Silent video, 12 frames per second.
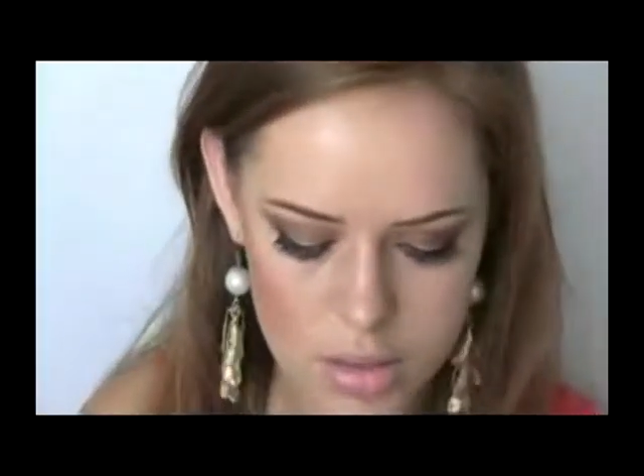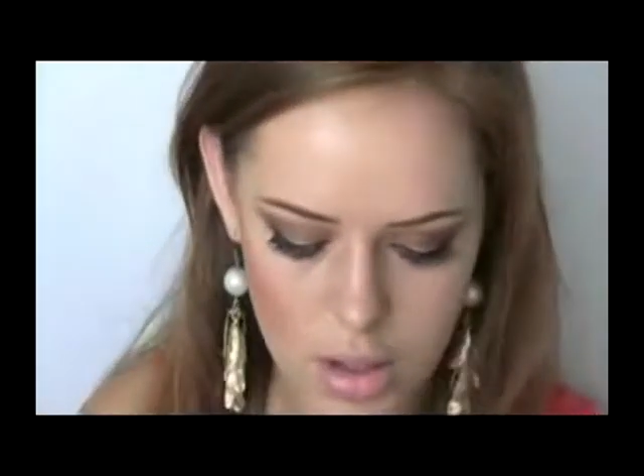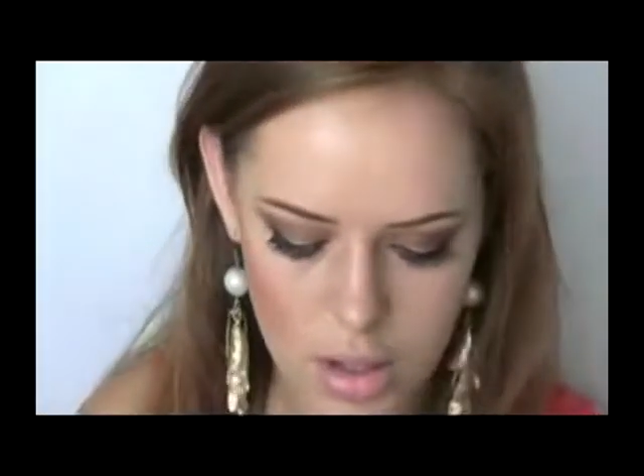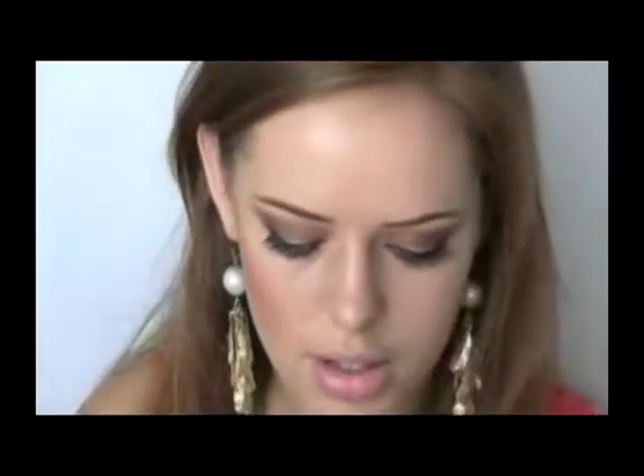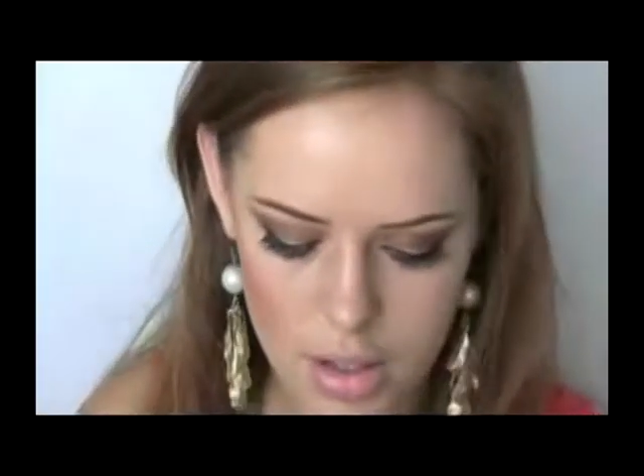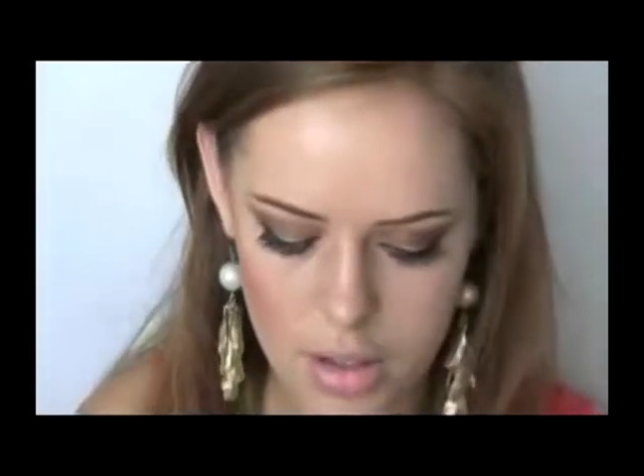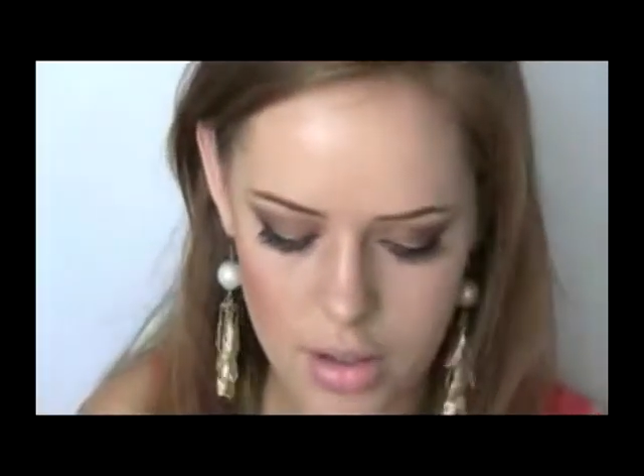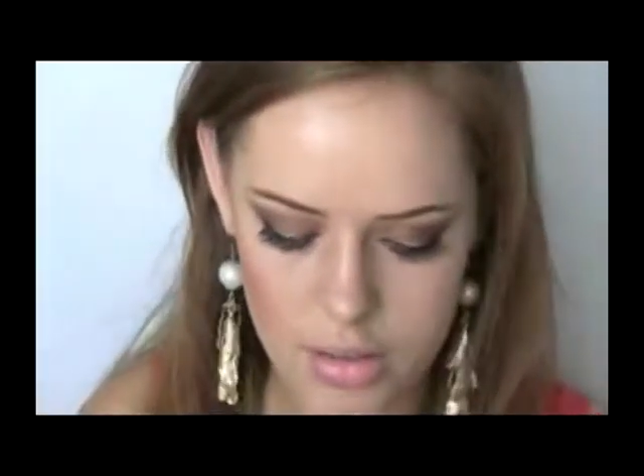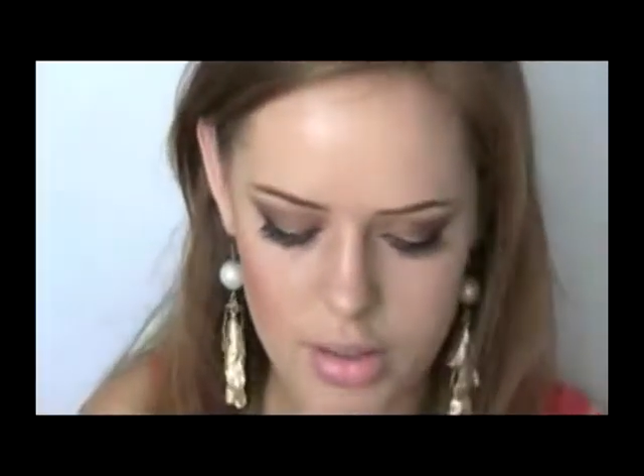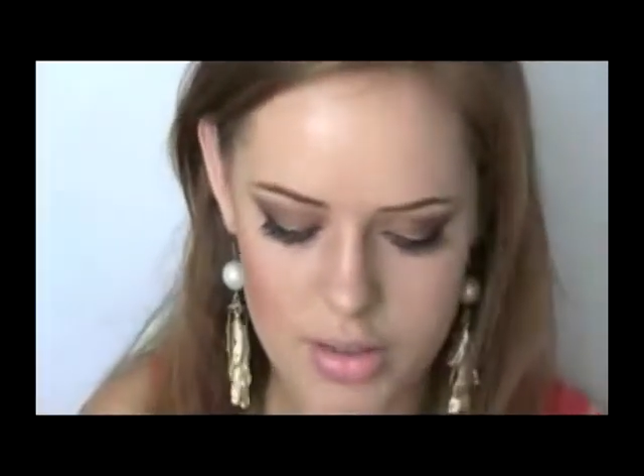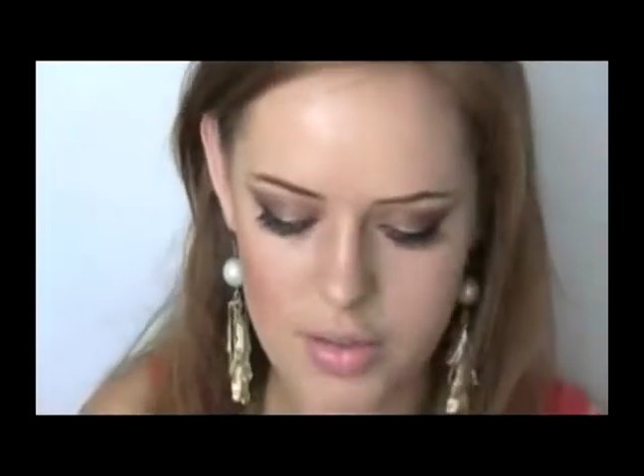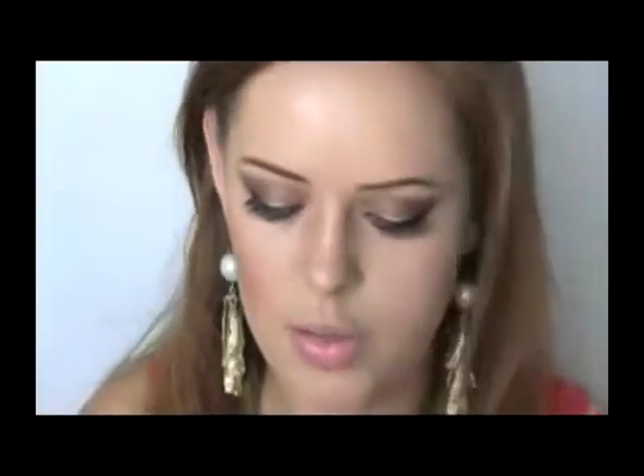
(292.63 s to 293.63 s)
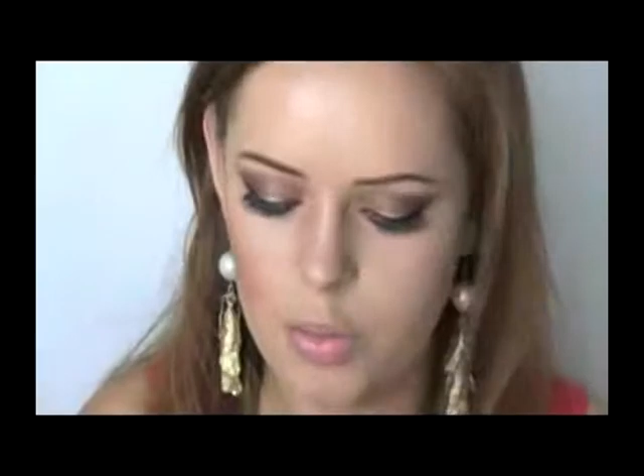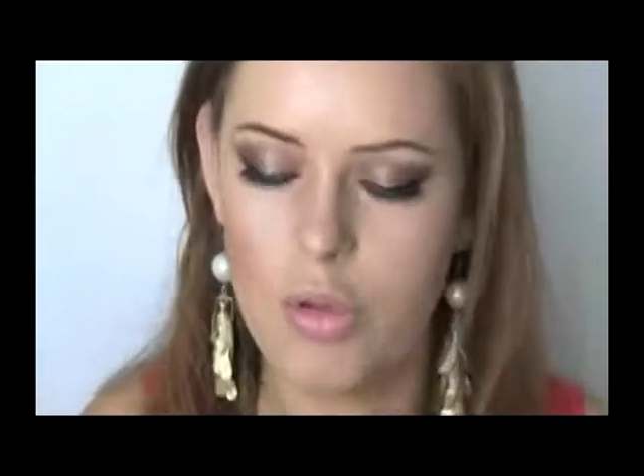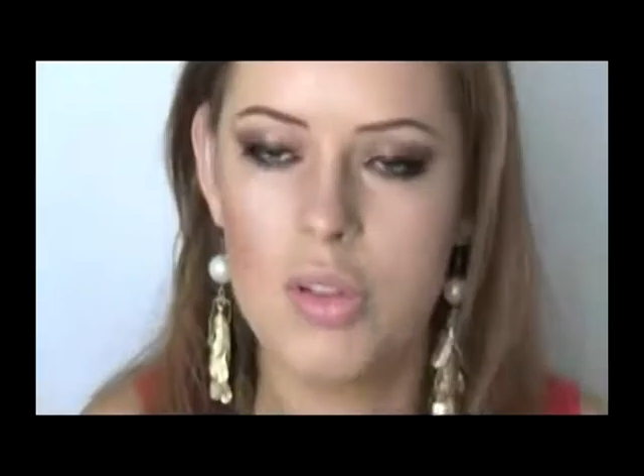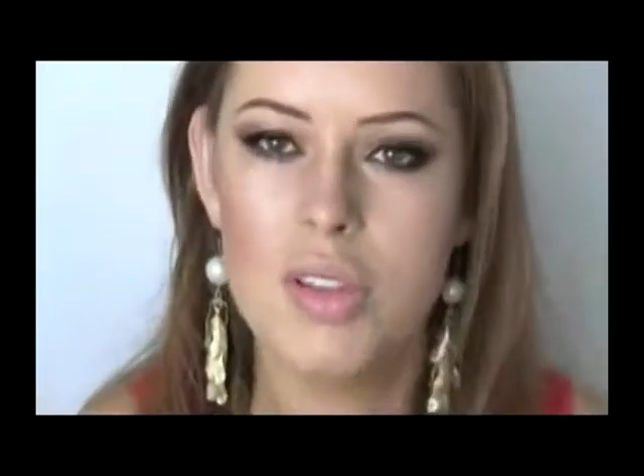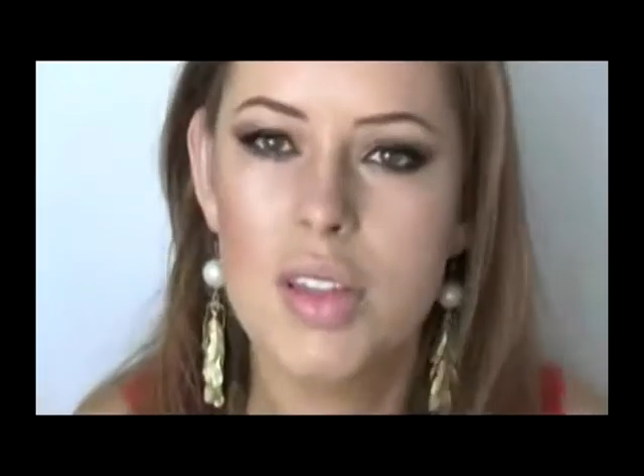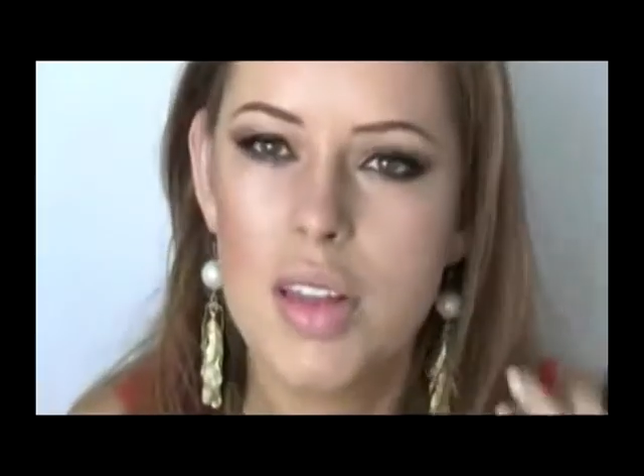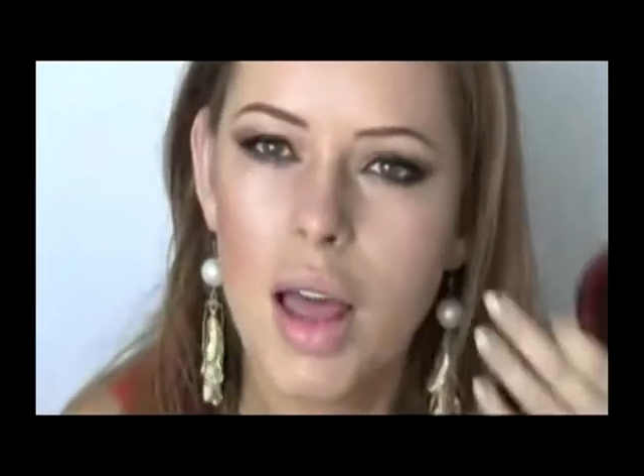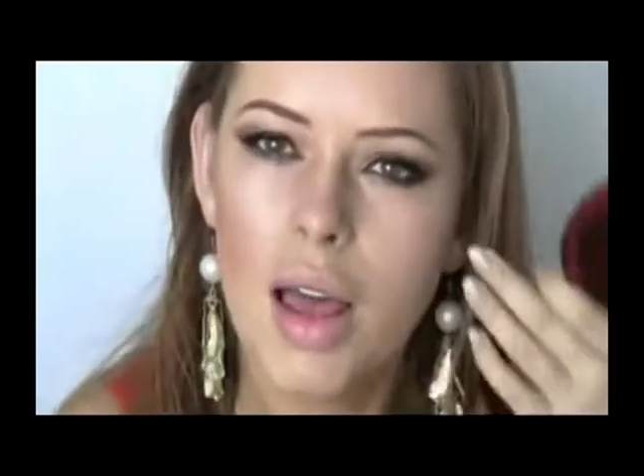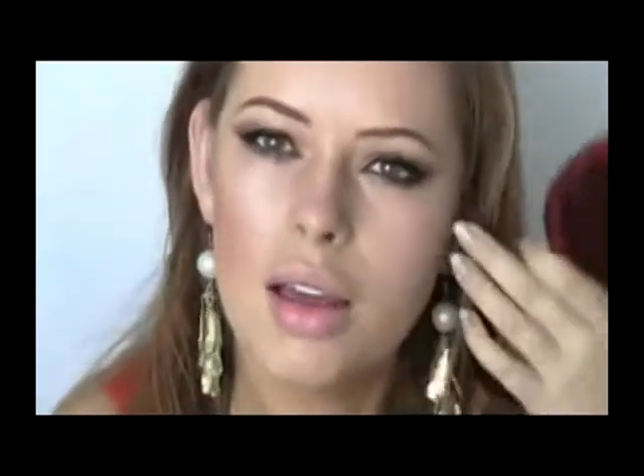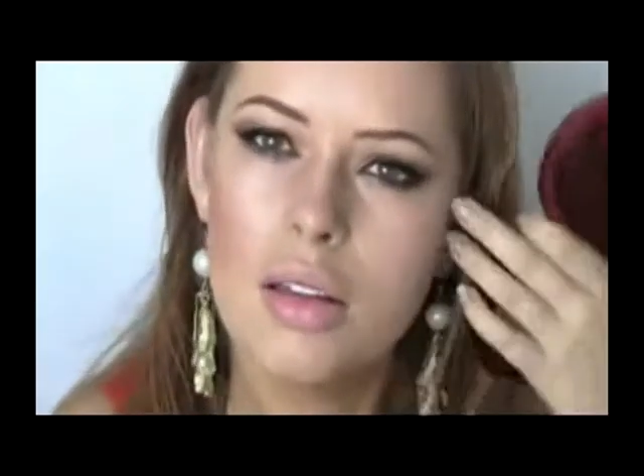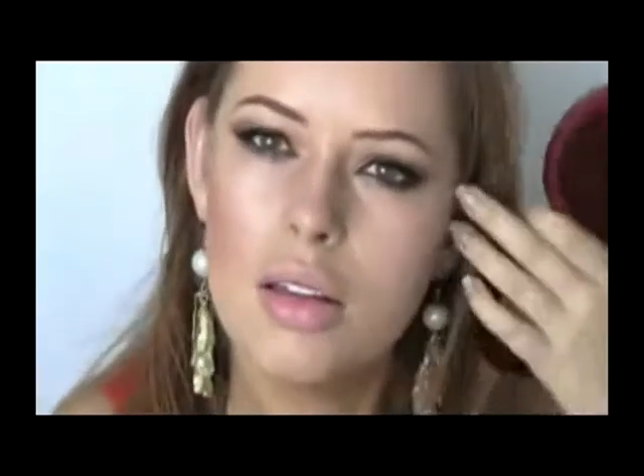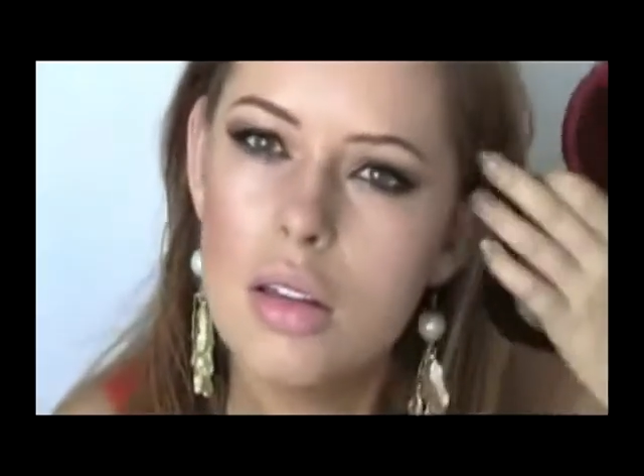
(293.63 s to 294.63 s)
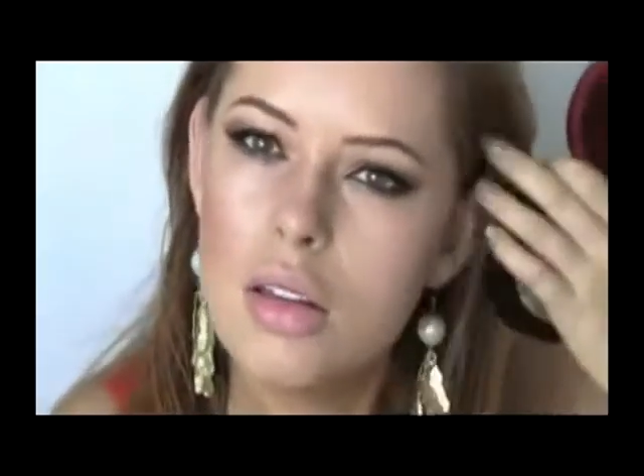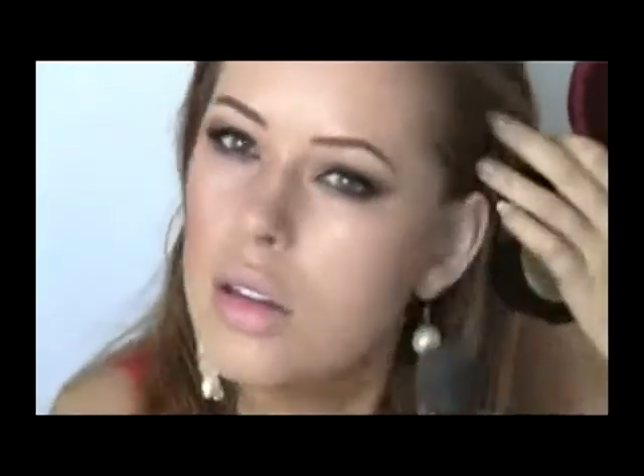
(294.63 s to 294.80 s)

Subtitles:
the darkness of the bronzer there